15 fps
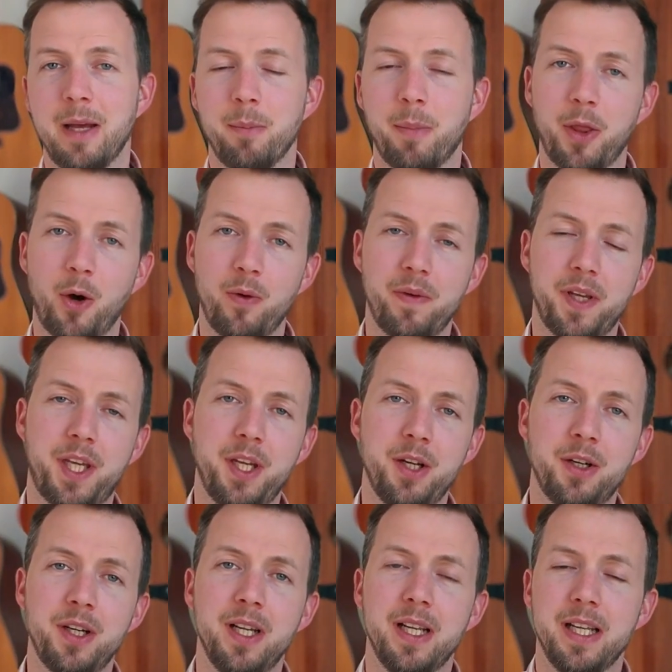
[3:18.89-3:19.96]
But over
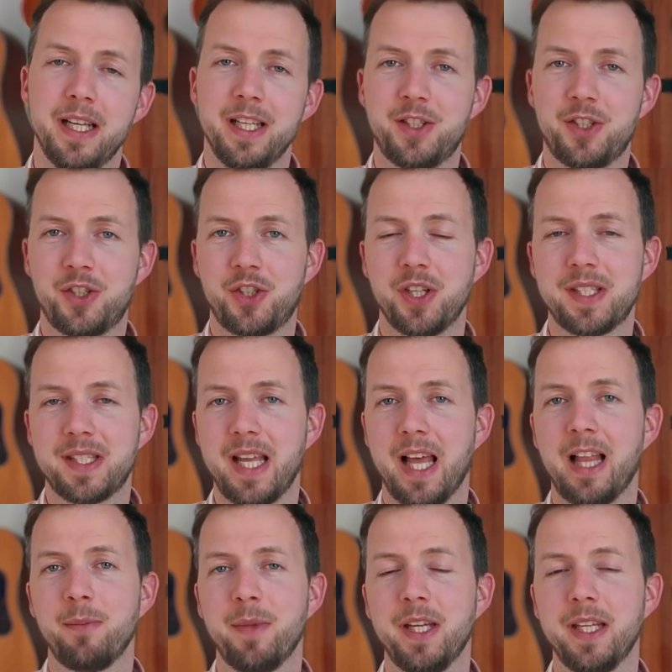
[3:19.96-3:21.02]
here it's just
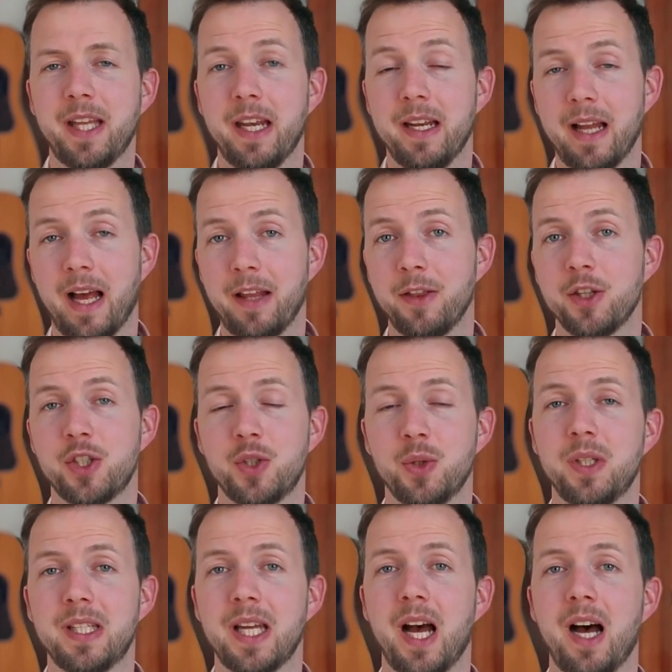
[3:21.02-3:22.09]
telling me that it understood
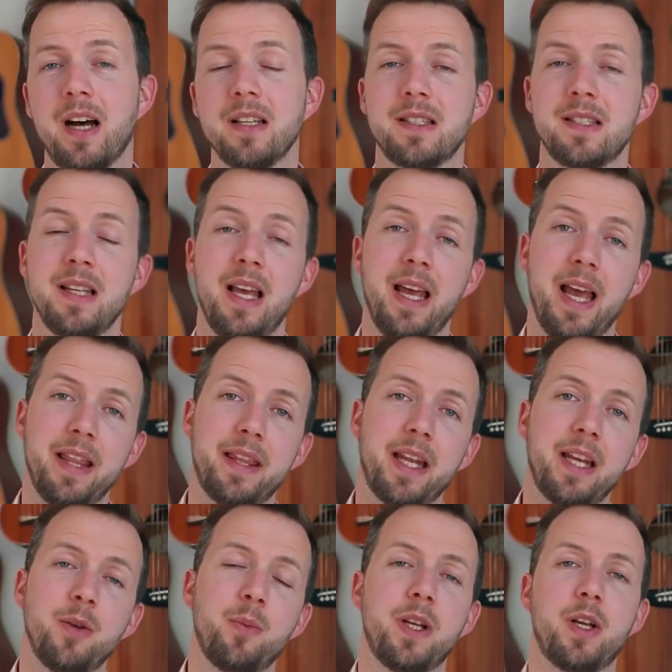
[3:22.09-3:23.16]
the task and
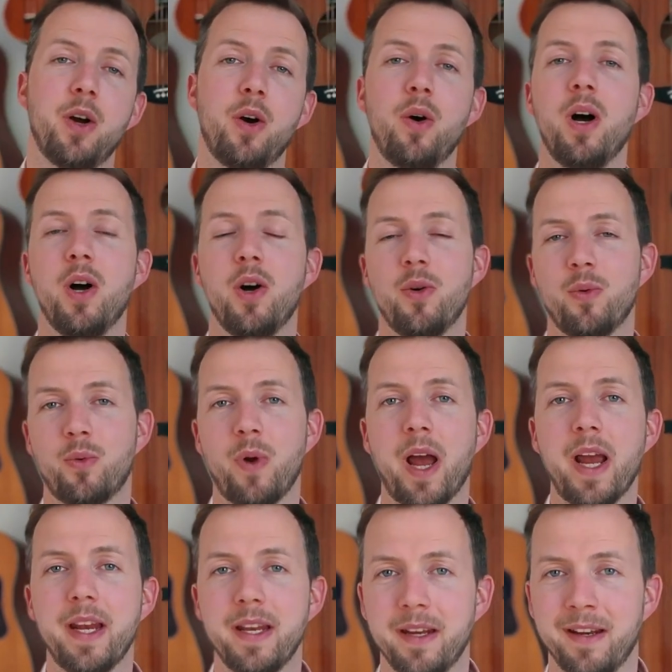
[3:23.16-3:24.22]
then it will go
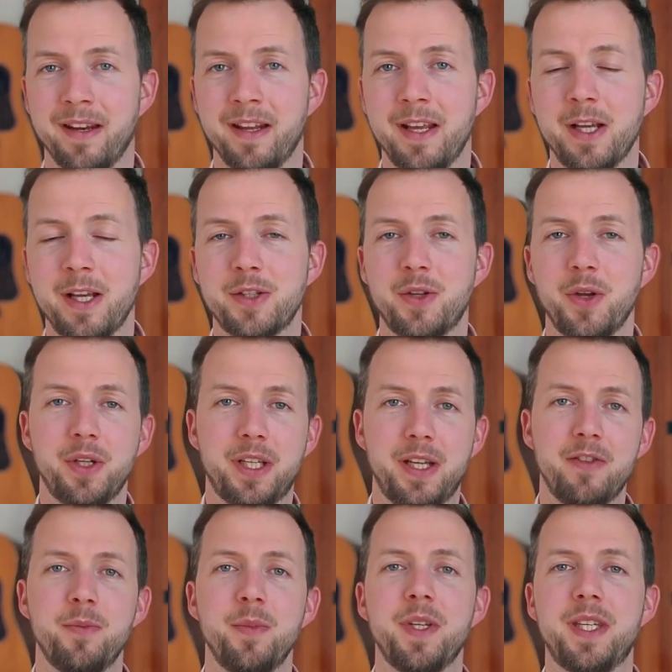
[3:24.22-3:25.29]
right in. So it
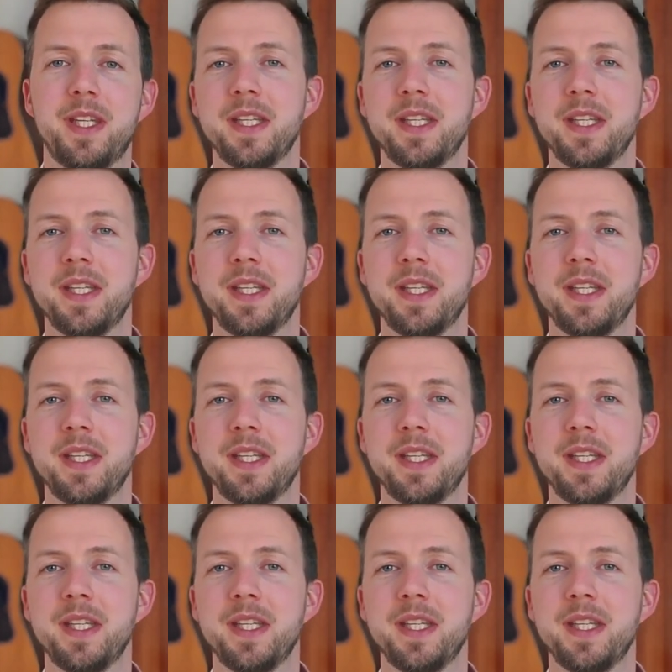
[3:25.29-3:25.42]
gives me this